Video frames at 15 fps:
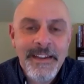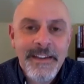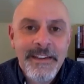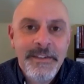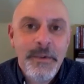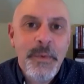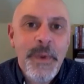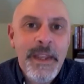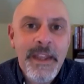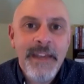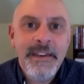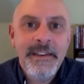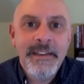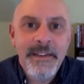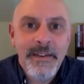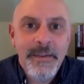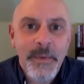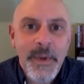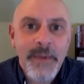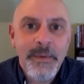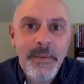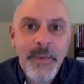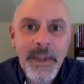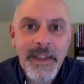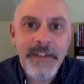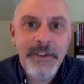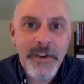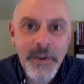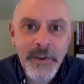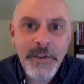So we can we we can
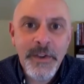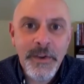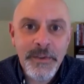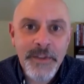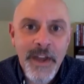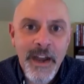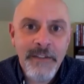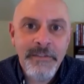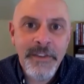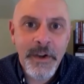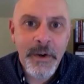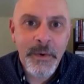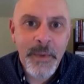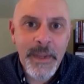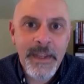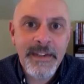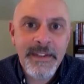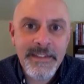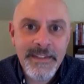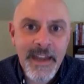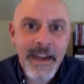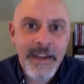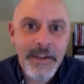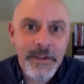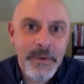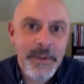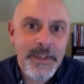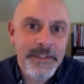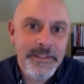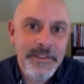turn those off though. We can decide who
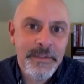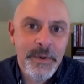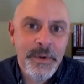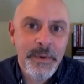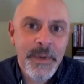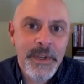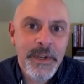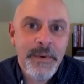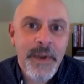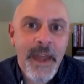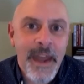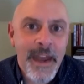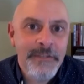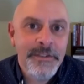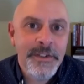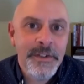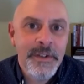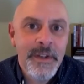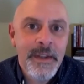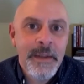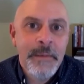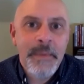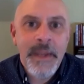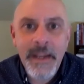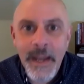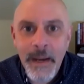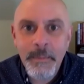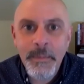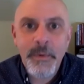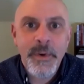gets through. We don't have to pick
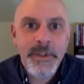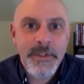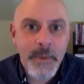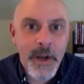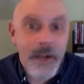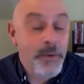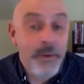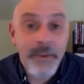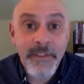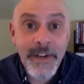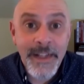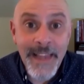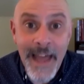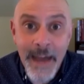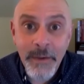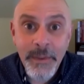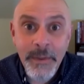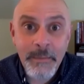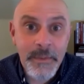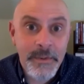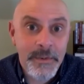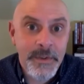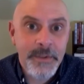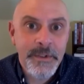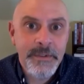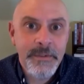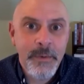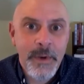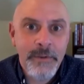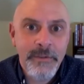up or respond or even allow them through.
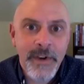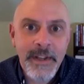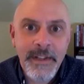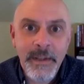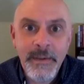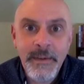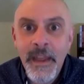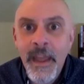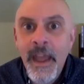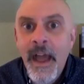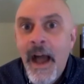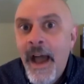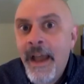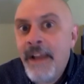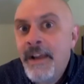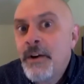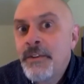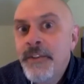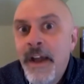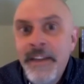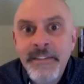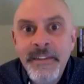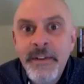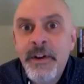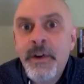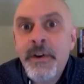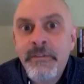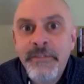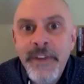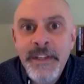Quite frankly, I go I still go
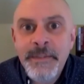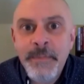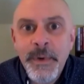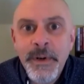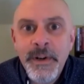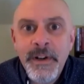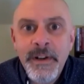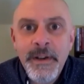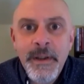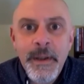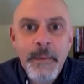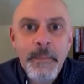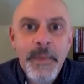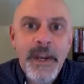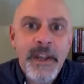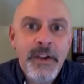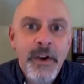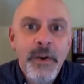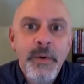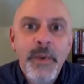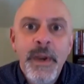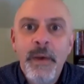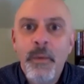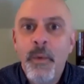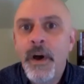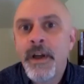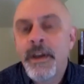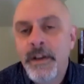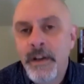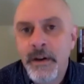to Facebook, but I go when I
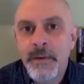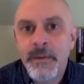want to go.